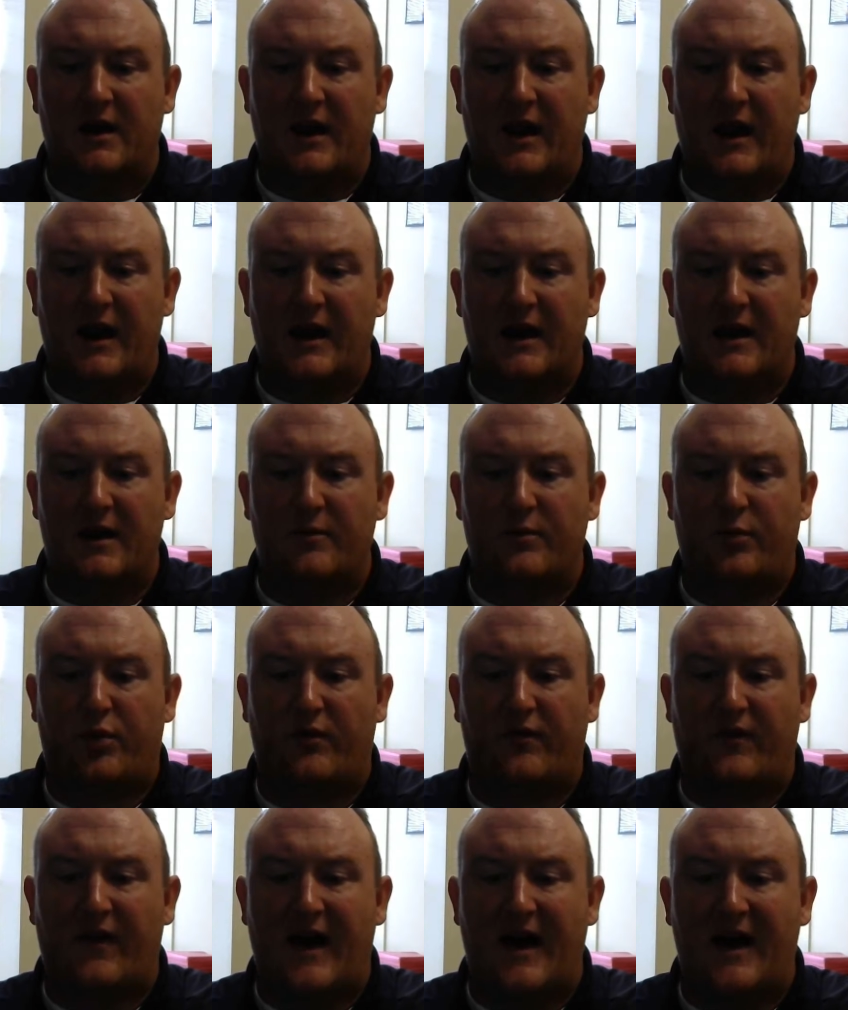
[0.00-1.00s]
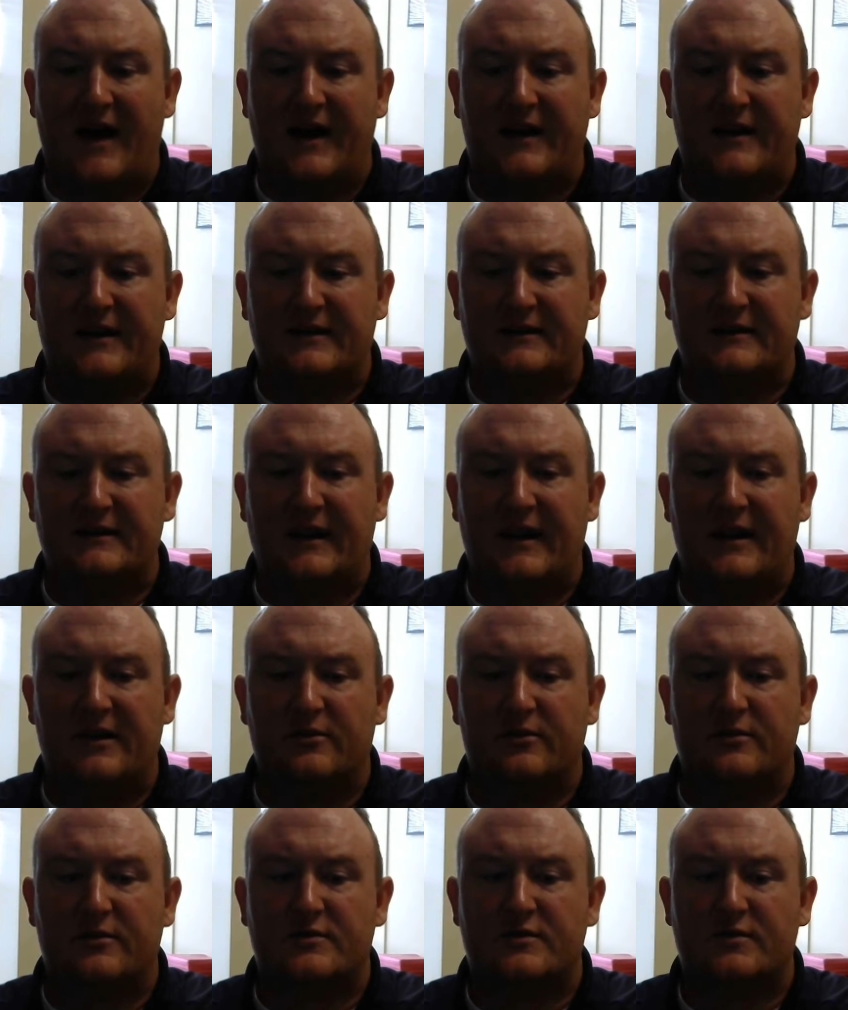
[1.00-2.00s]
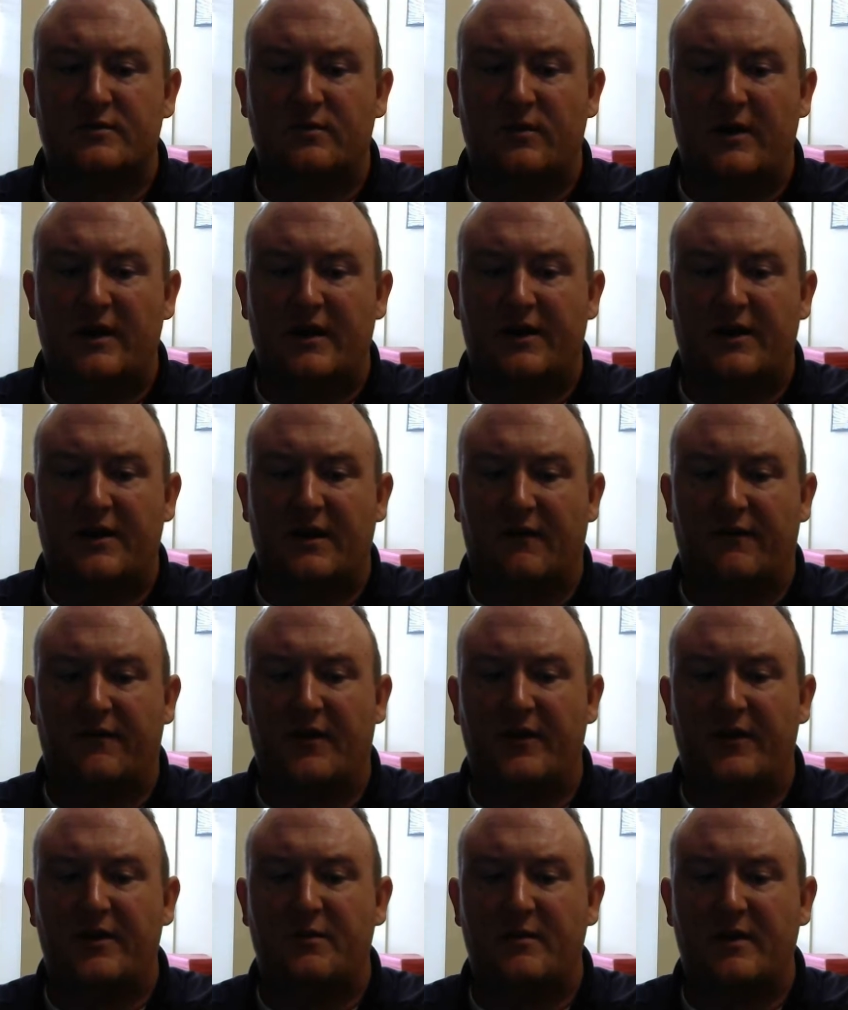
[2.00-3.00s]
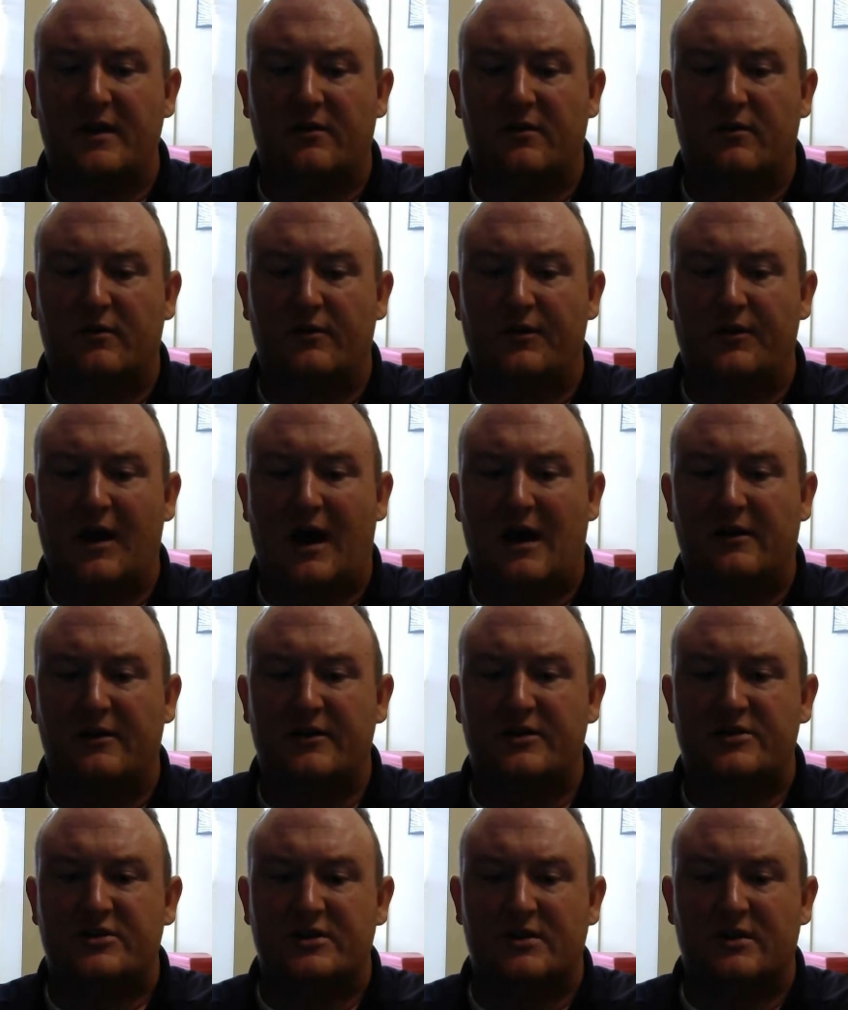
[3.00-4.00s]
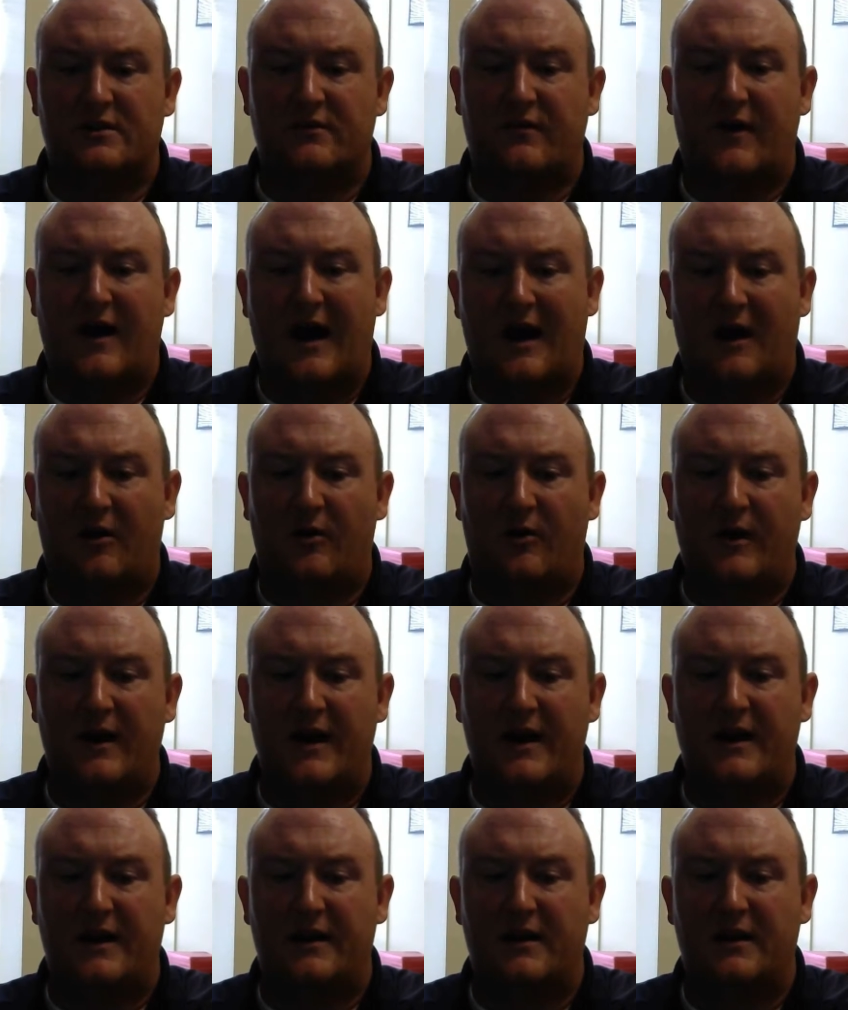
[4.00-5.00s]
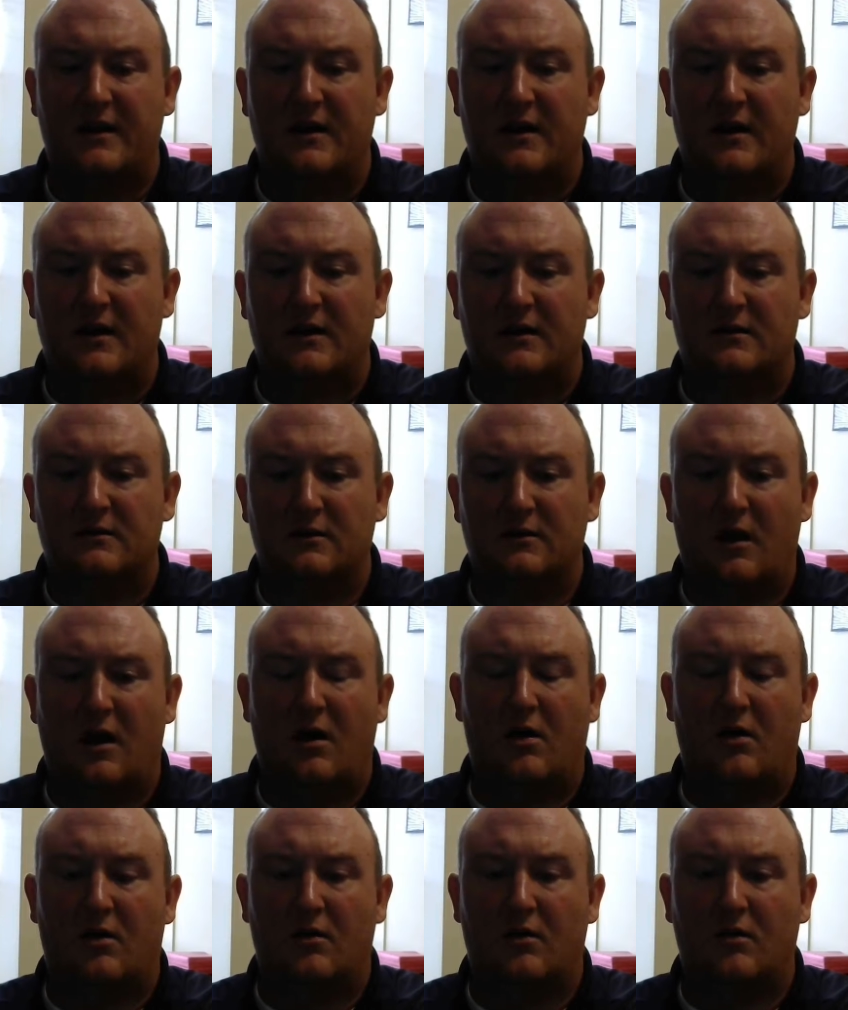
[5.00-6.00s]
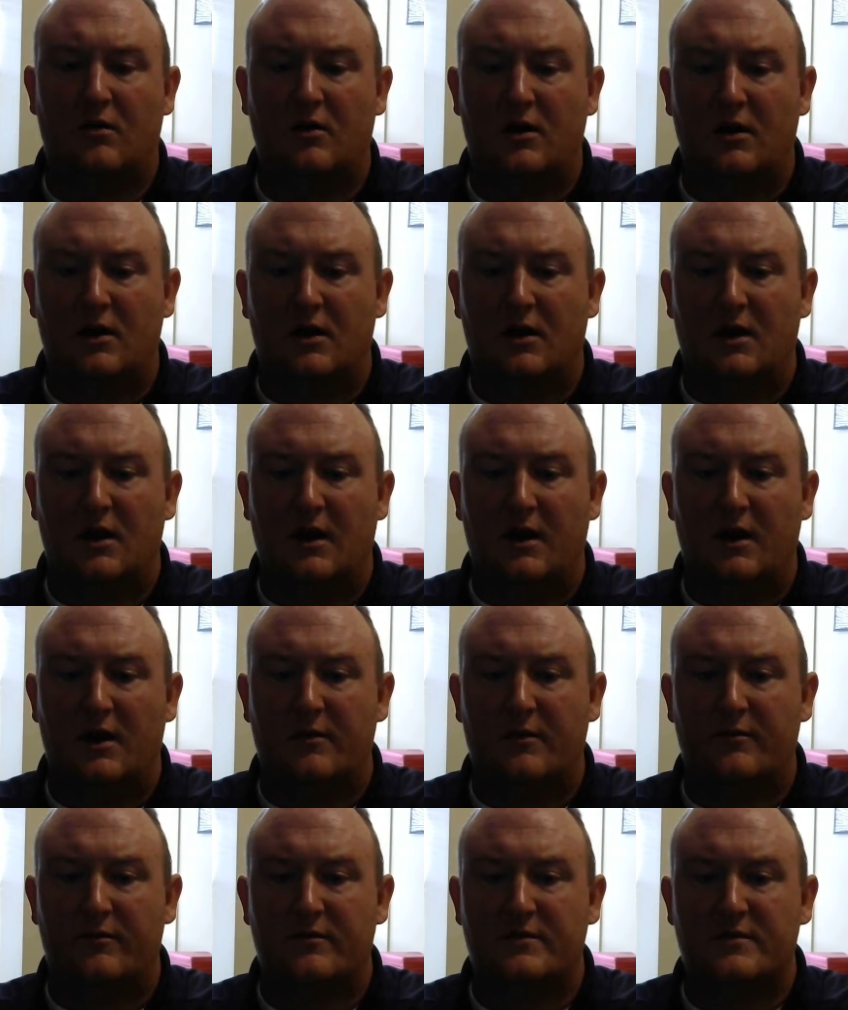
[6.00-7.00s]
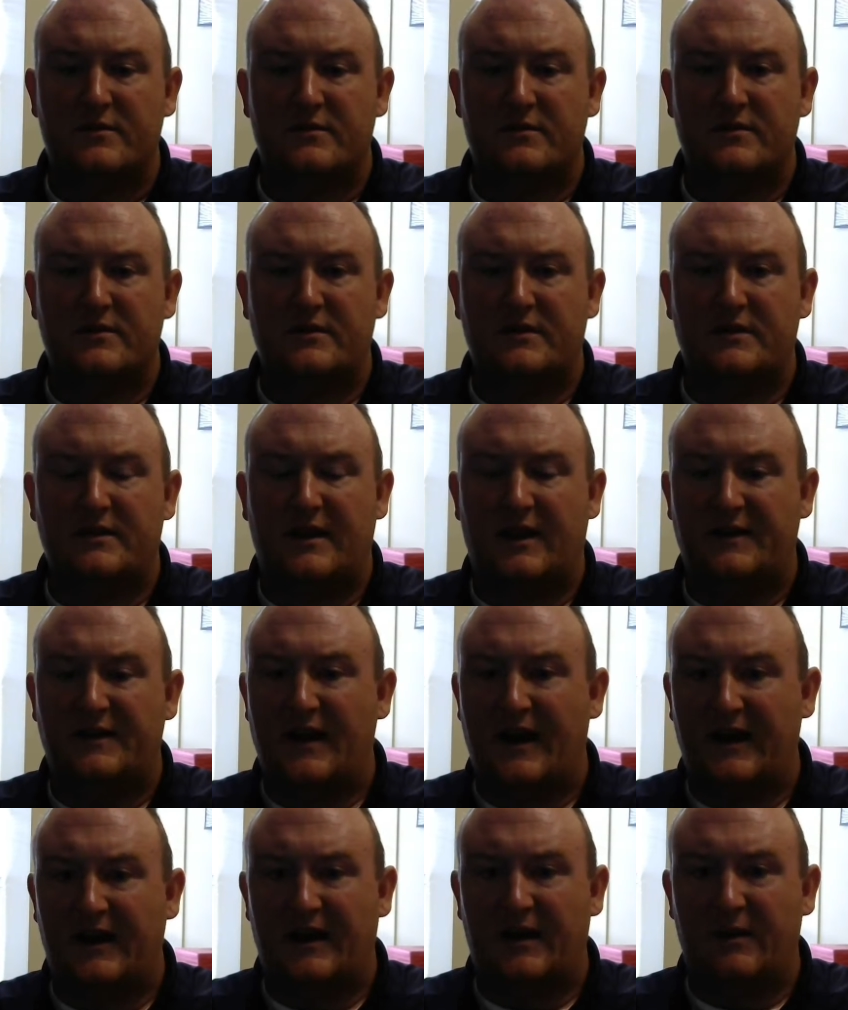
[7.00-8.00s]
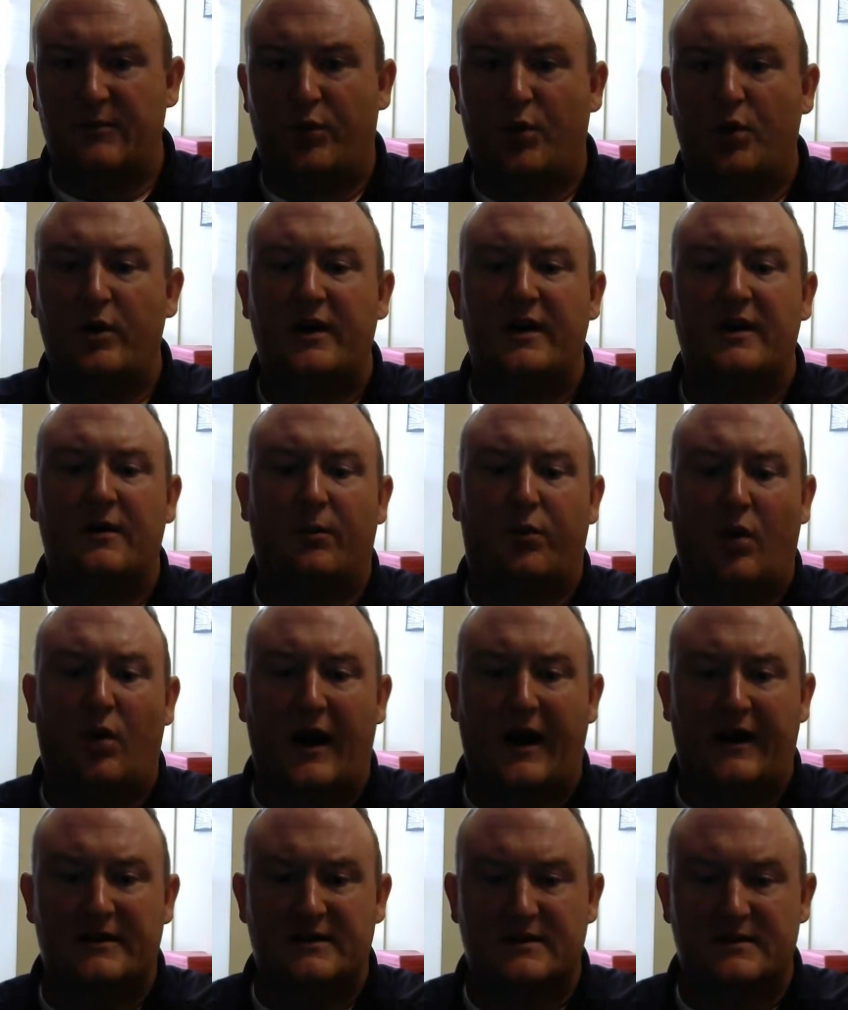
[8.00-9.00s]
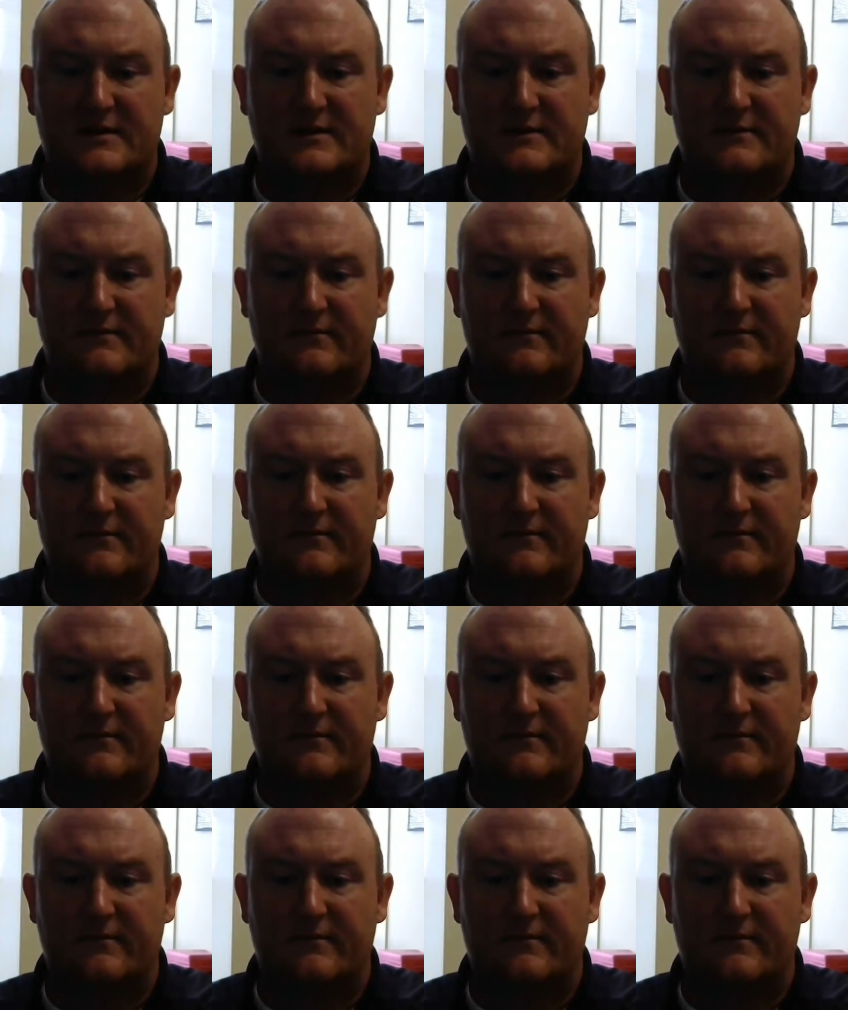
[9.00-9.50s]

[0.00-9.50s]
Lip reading: and provide leaders with a fundamental knowledge of higher ed law that they can put into practice.